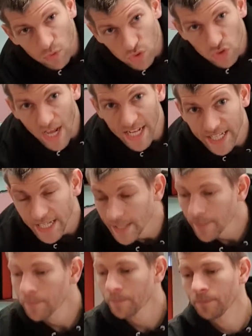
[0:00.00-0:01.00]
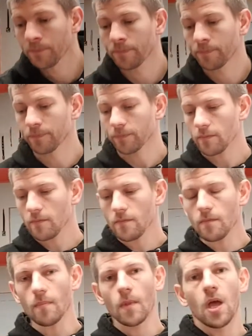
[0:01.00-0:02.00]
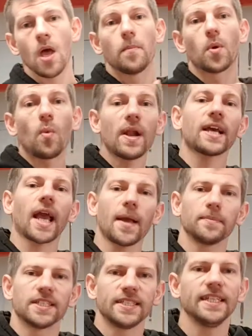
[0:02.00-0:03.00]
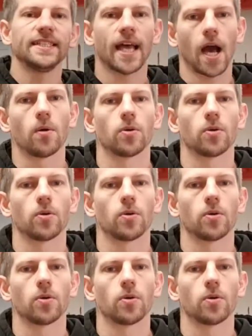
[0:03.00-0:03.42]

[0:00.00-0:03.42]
training. But when it came to detail